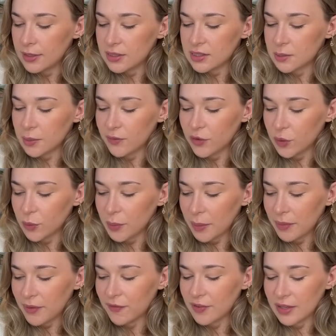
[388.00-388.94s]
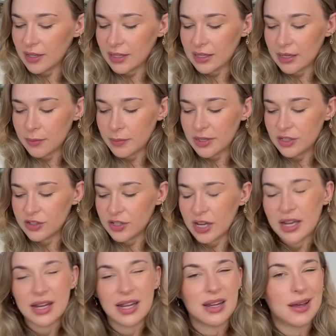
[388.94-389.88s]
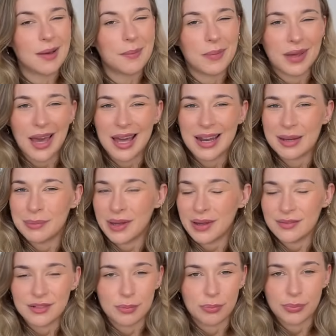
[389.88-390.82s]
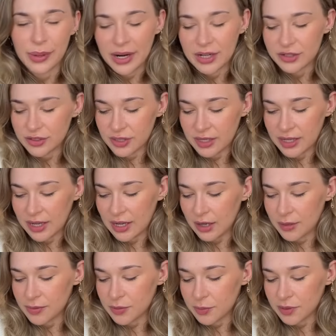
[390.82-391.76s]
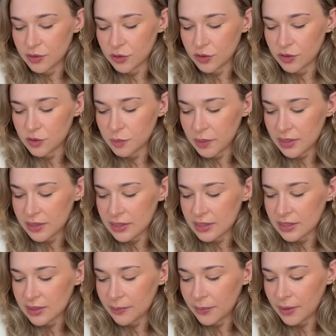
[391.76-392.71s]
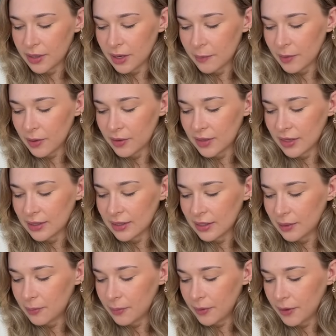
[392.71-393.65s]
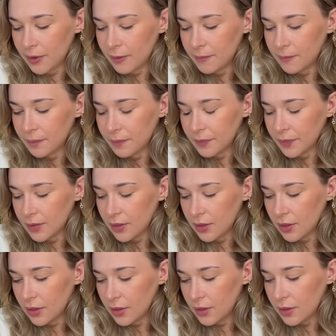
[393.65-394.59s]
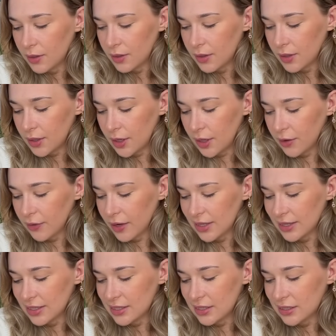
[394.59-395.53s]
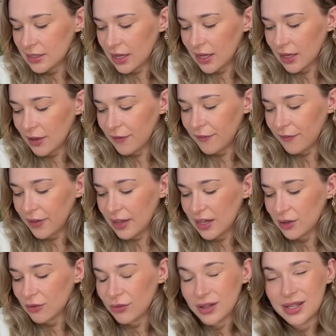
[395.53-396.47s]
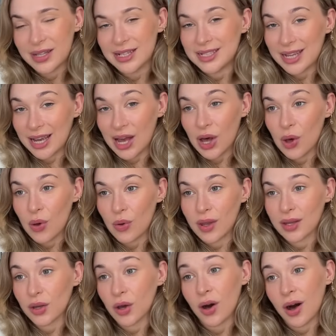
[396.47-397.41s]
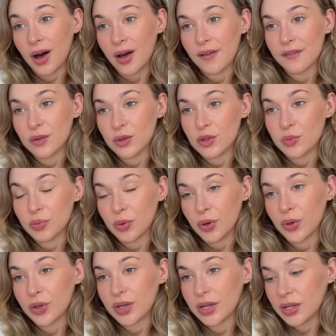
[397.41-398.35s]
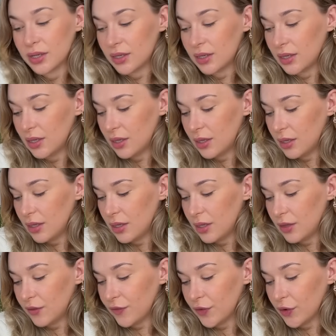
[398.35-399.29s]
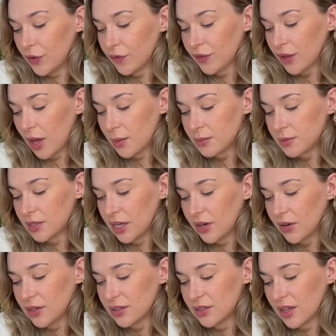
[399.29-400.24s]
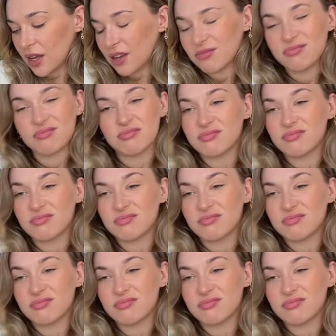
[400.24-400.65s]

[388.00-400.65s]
Some of you might be feeling a little bit jaded. I'm getting a bit of depression here, so make sure you speak to somebody about that, Libra. All right, this is like a feeling really down, like your heart feels broken. The Four of Cups here is like,